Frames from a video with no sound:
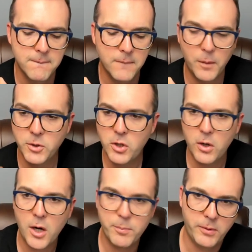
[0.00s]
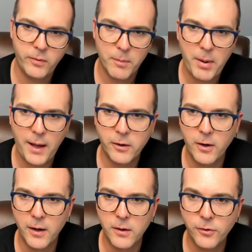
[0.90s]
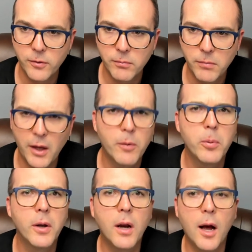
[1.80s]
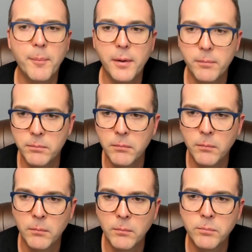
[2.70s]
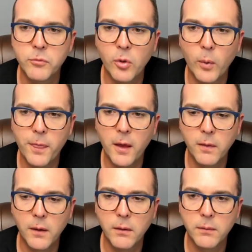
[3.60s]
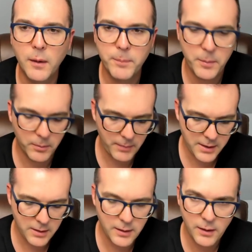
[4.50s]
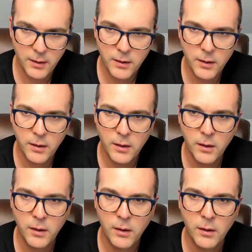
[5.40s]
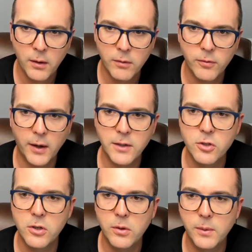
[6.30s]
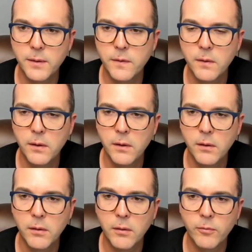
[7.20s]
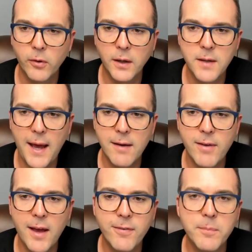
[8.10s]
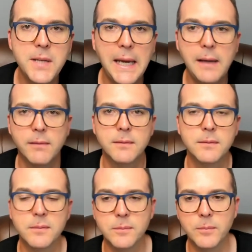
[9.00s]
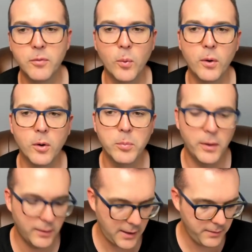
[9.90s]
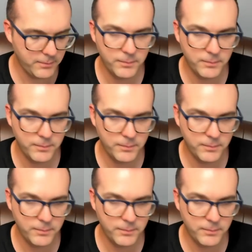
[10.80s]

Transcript: Let me show you a couple of compiler errors that are pretty common. So one thing that, that people might forget to do is forget to have FMT before your print line.